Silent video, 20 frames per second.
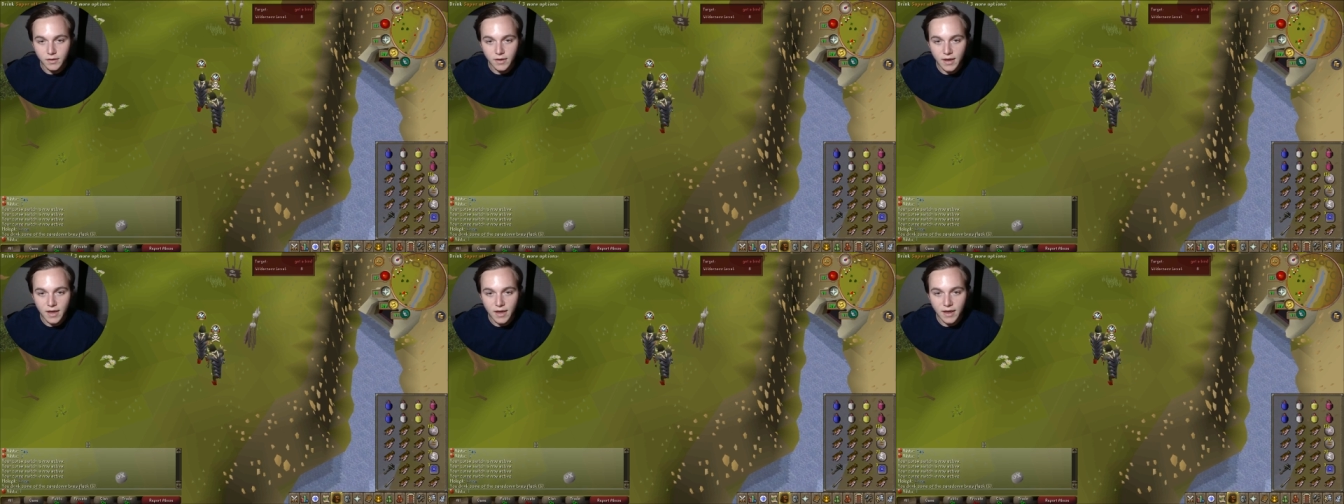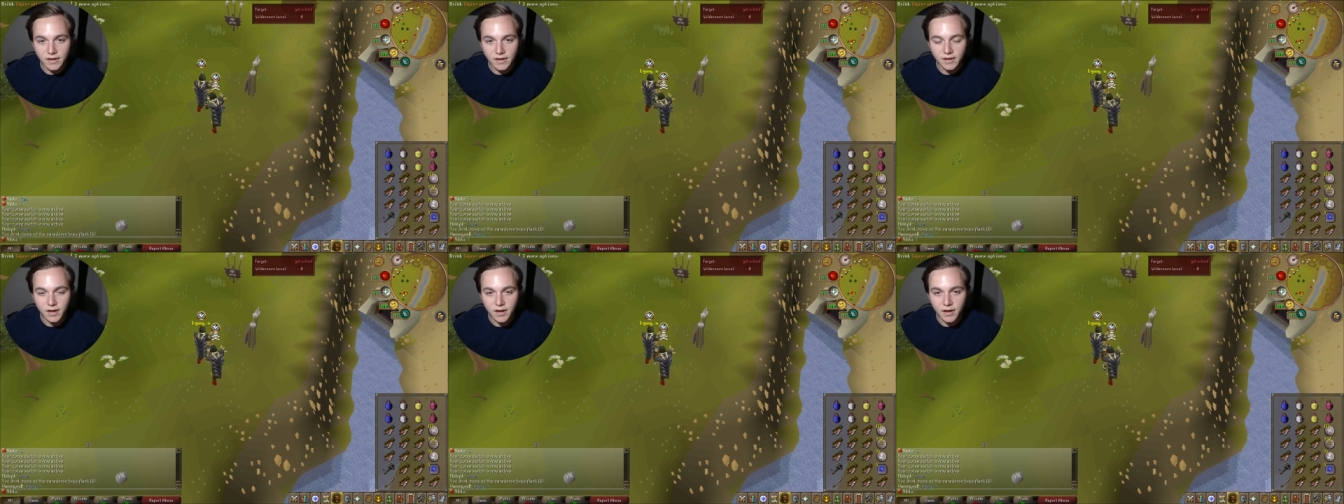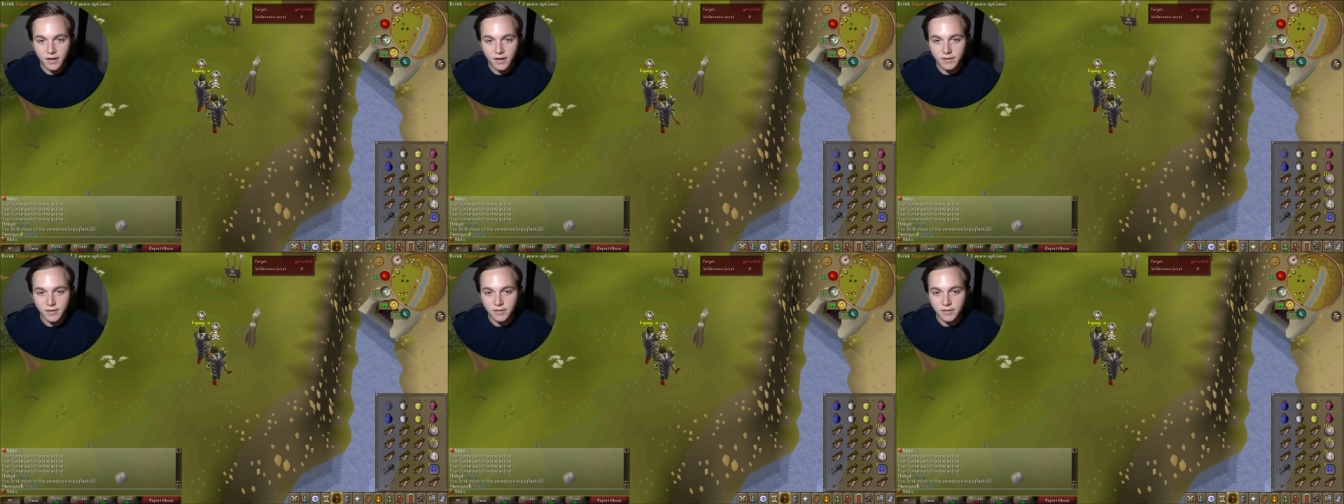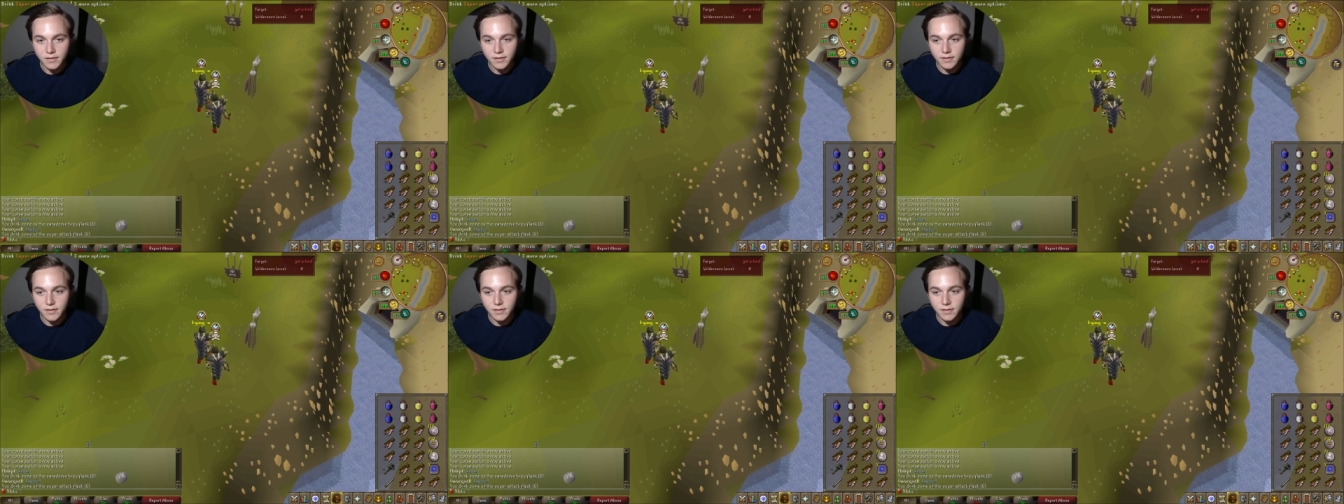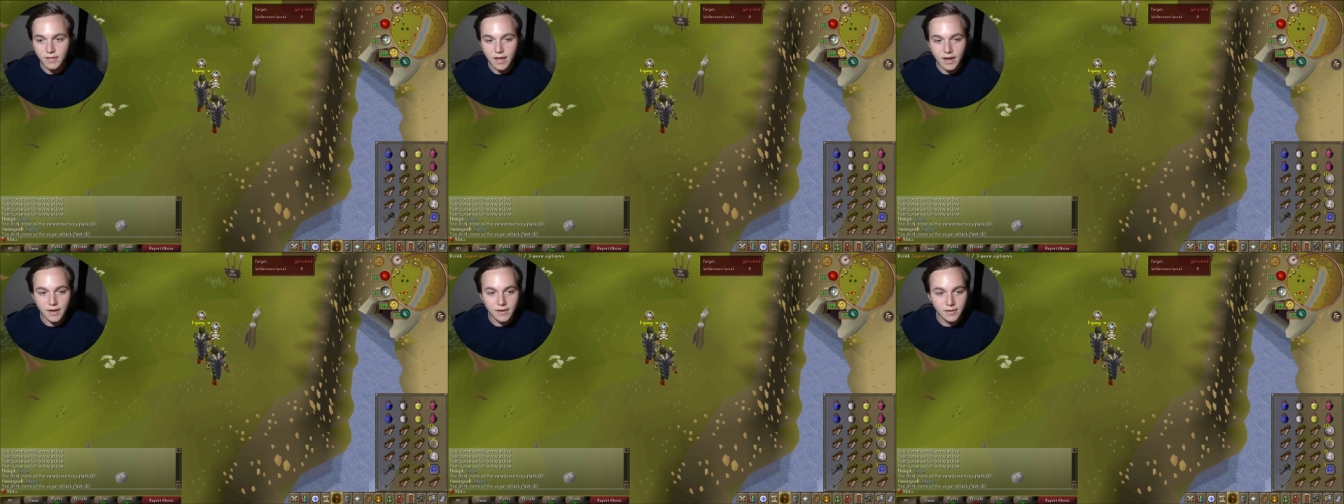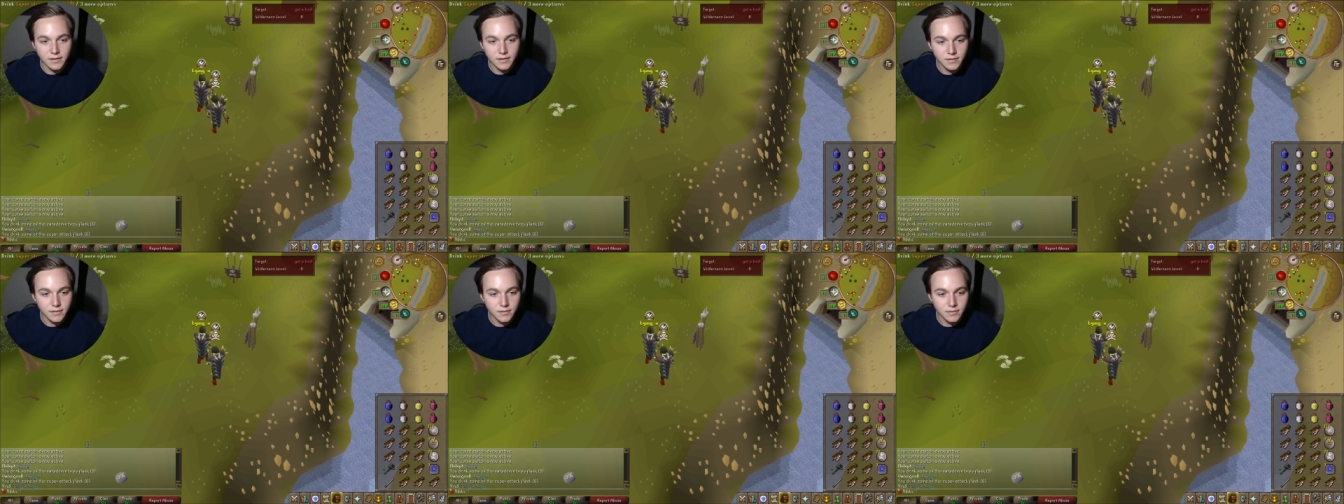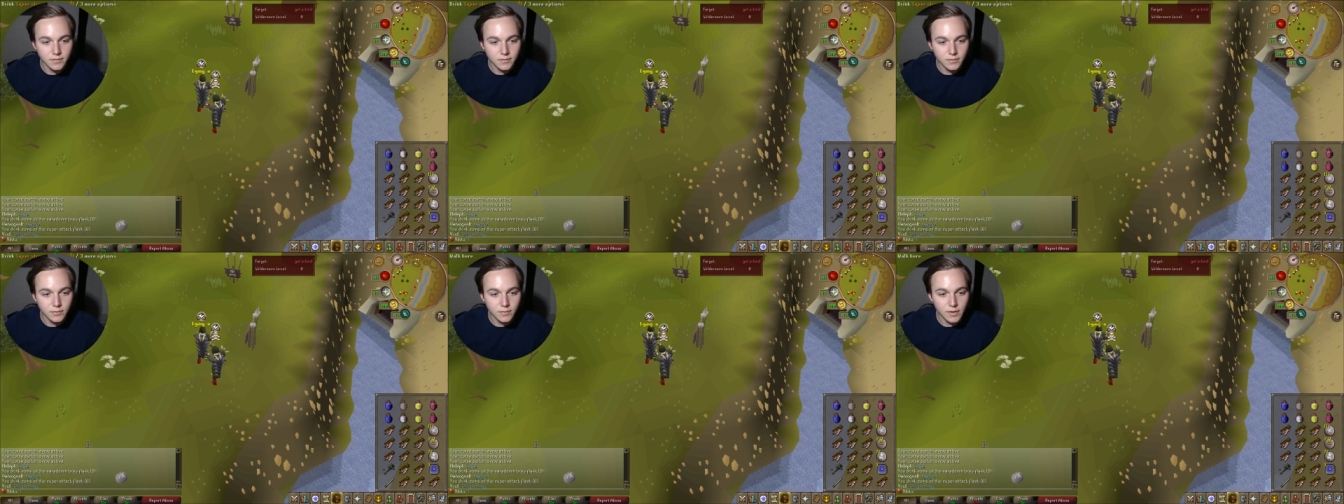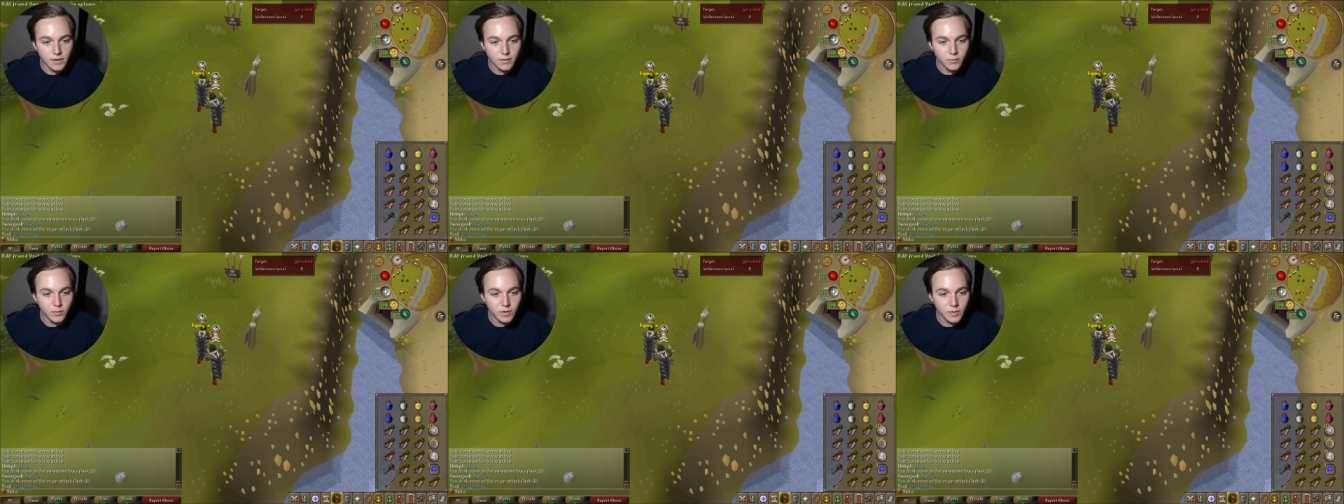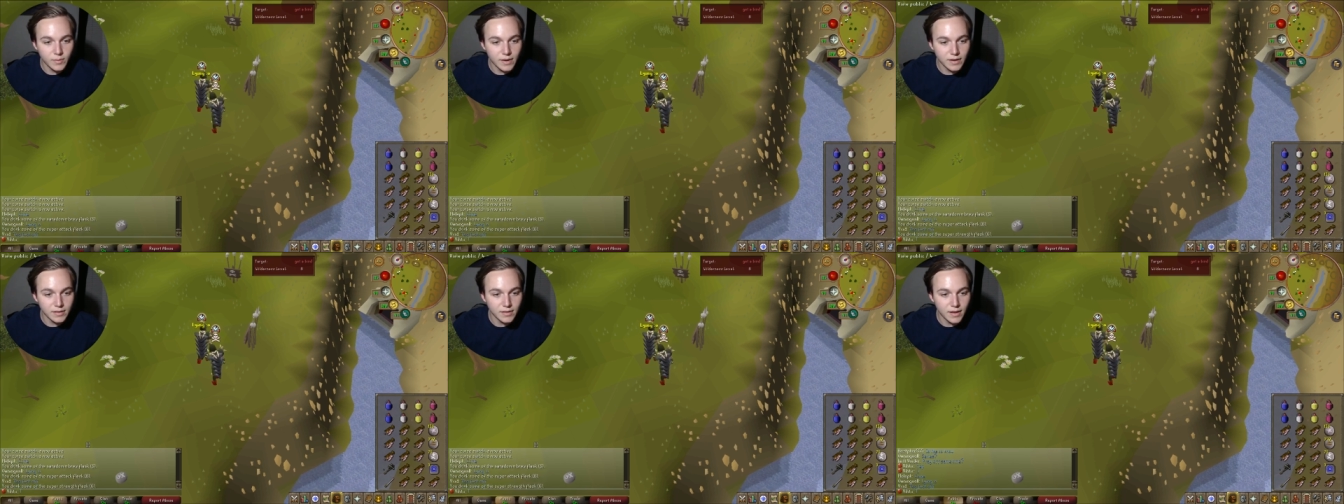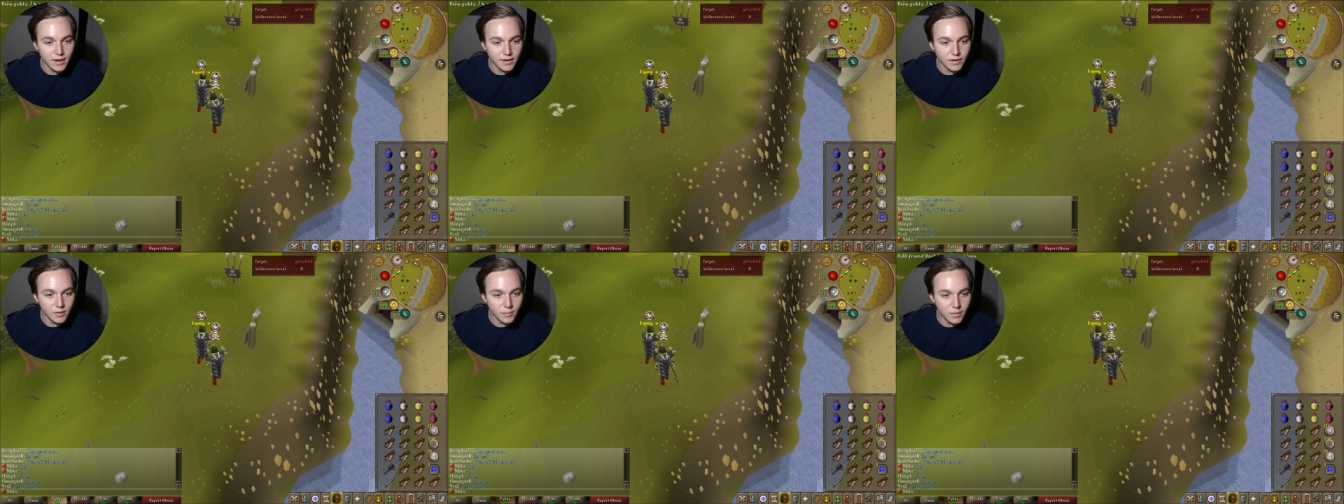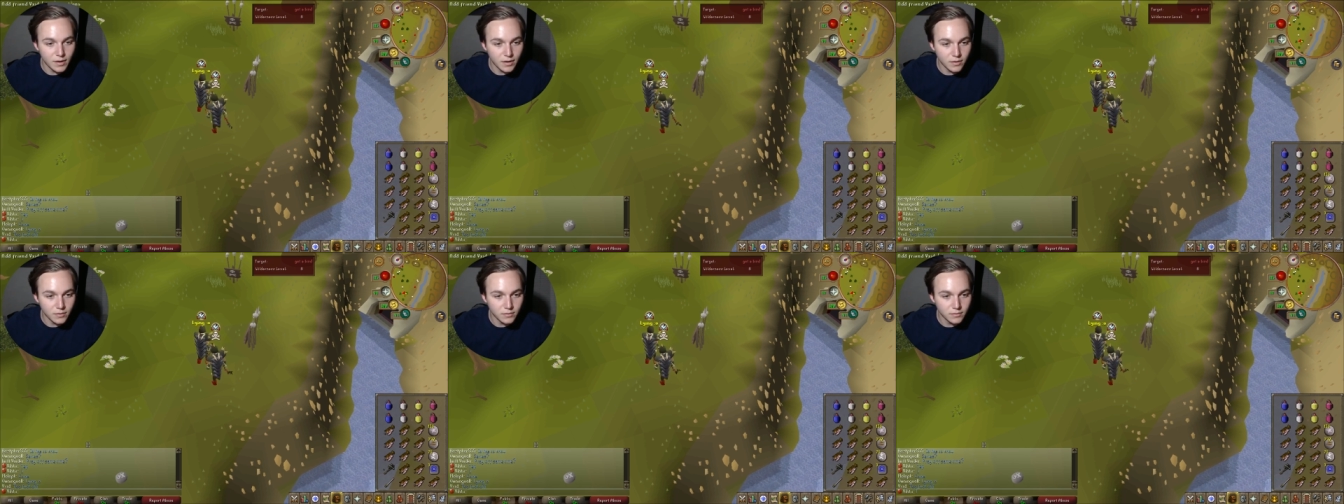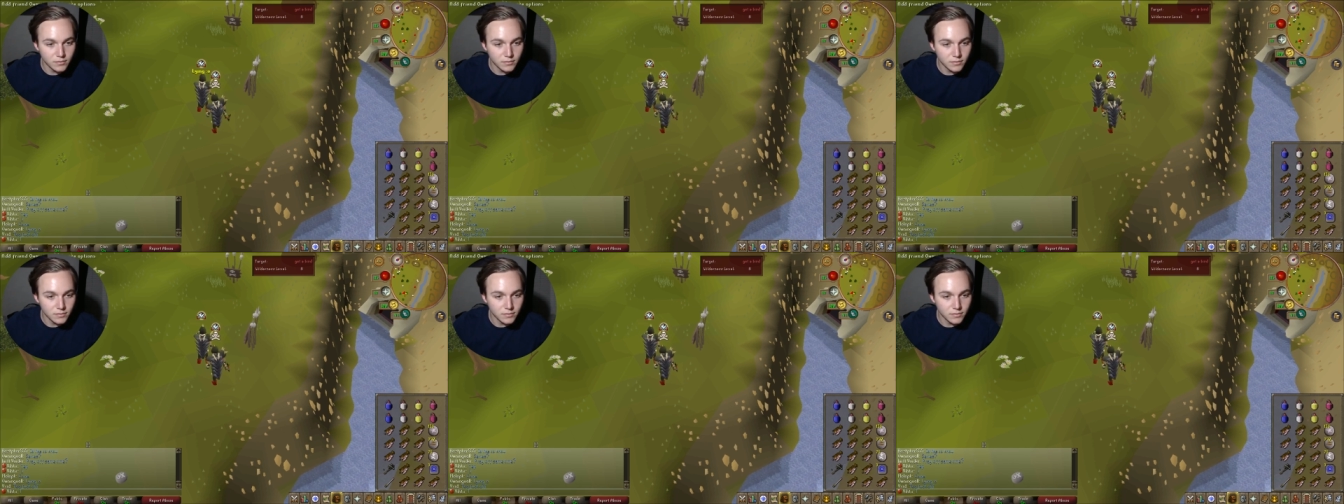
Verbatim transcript: And, uh, lying? Wait, what am I lying about?